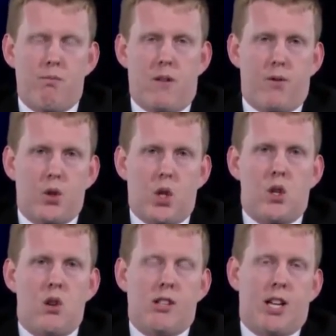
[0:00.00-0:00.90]
If it's a
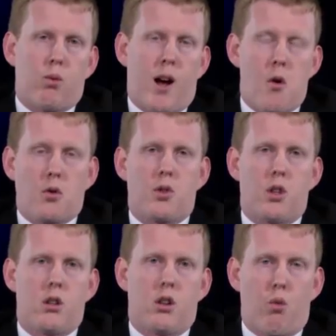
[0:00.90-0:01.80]
New South Wales
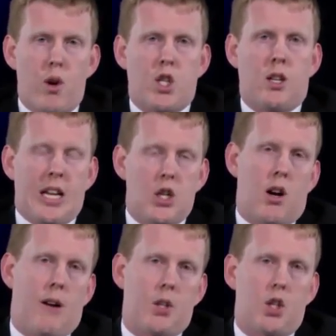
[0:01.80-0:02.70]
originally
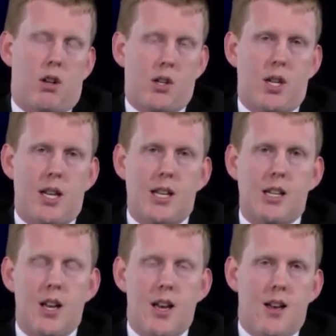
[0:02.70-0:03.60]
drafted trust deed,